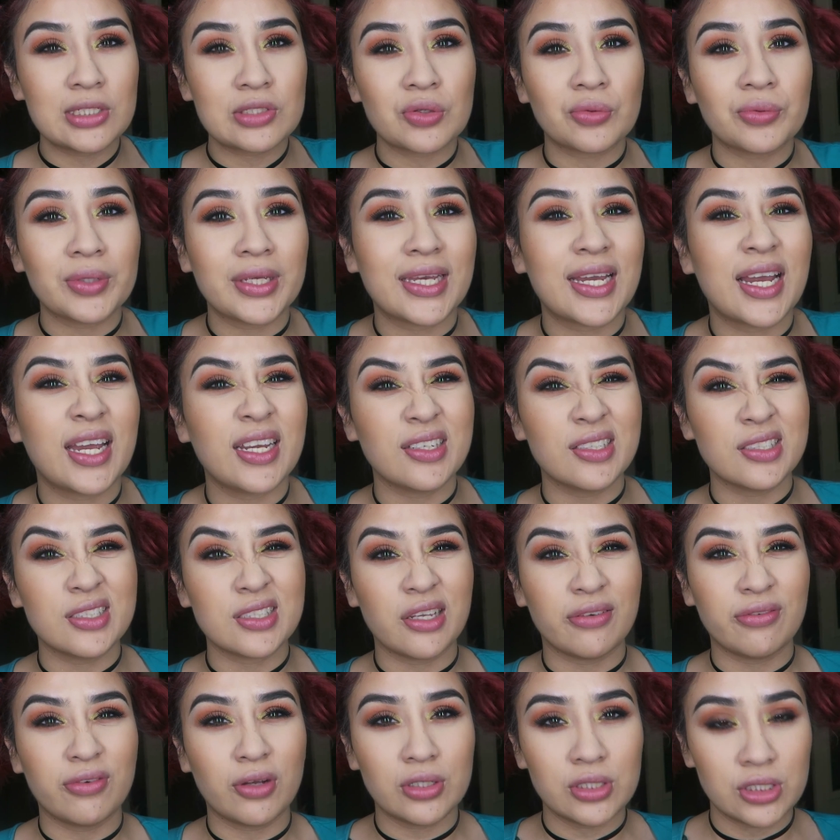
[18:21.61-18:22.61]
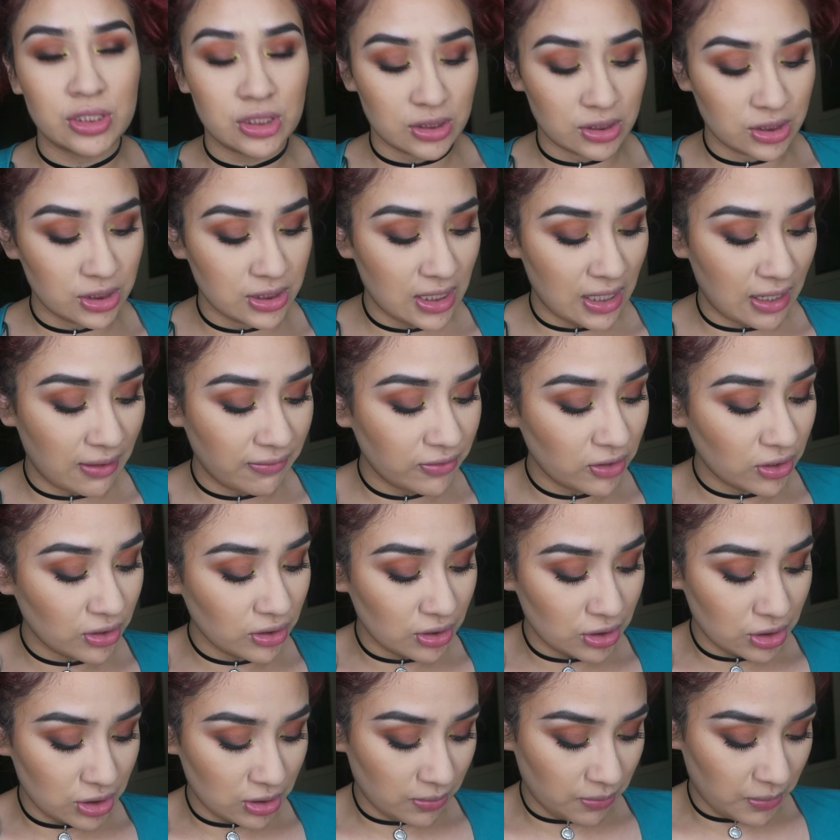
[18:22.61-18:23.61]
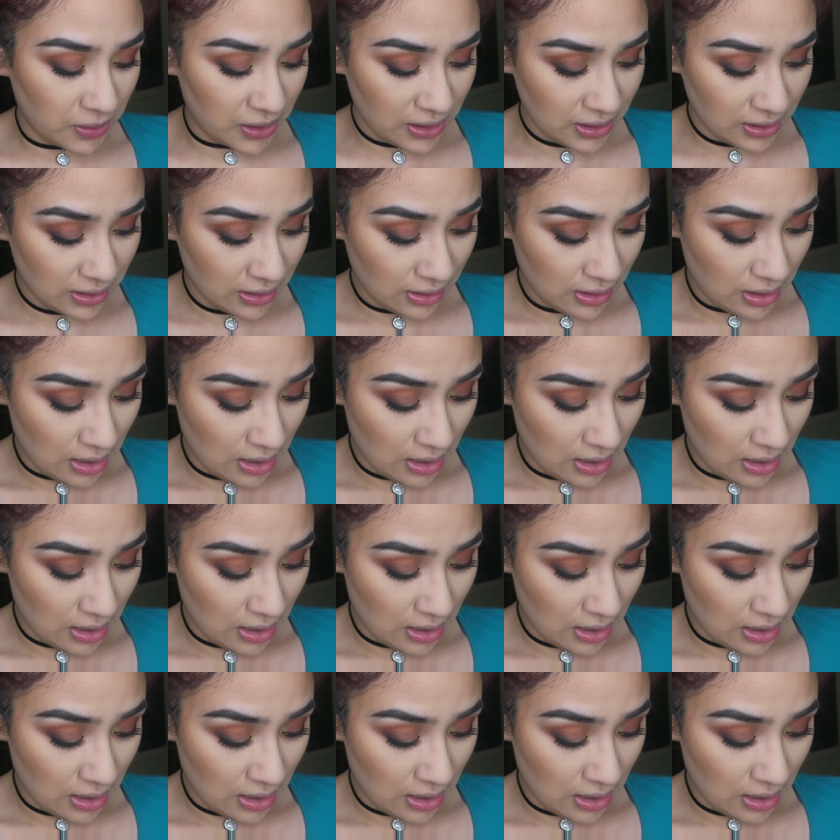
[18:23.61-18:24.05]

so we kind of saved on the shipping.